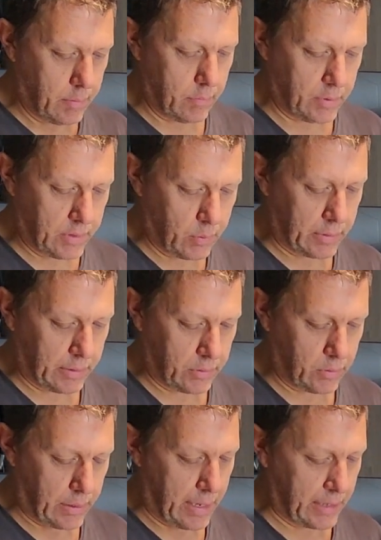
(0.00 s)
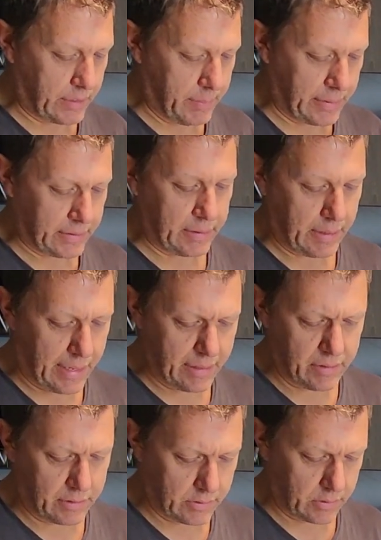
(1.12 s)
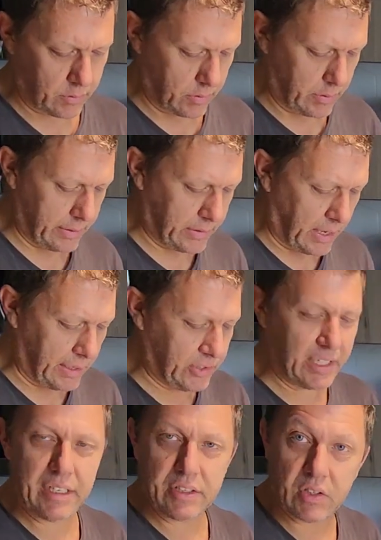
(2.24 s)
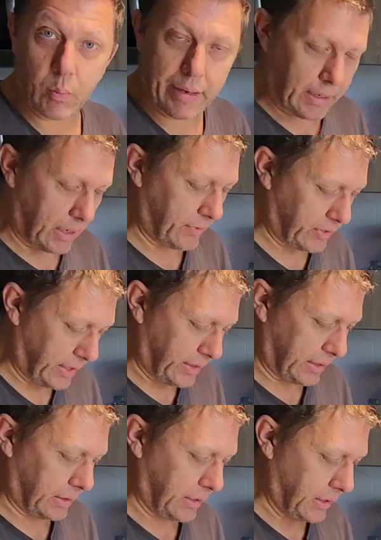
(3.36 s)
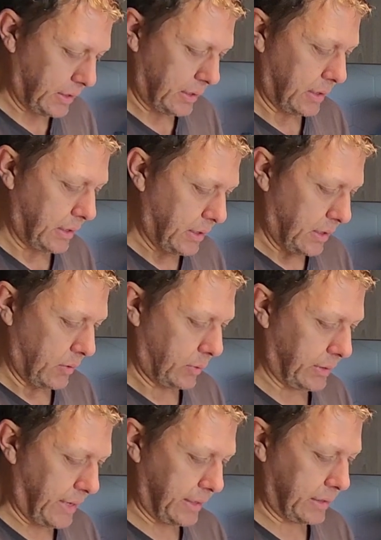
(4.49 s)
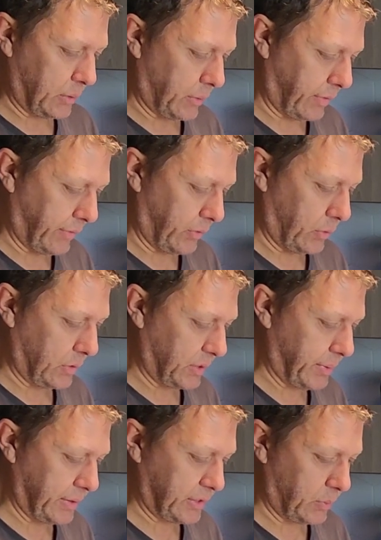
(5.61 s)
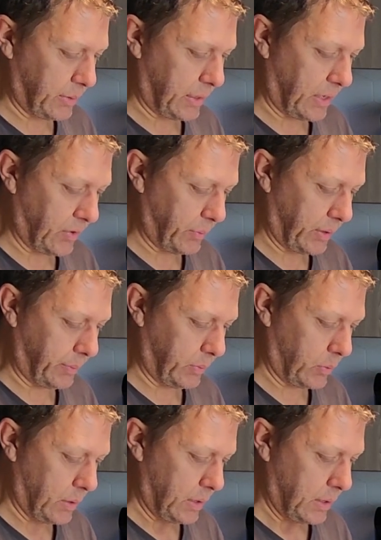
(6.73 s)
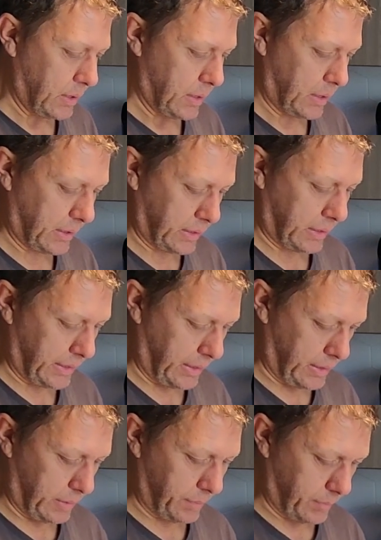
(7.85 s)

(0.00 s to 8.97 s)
you don't want to get all your hands messy, and it's hygienic to wear gloves, I think, when you're handling with food, especially when other people are gonna eat it.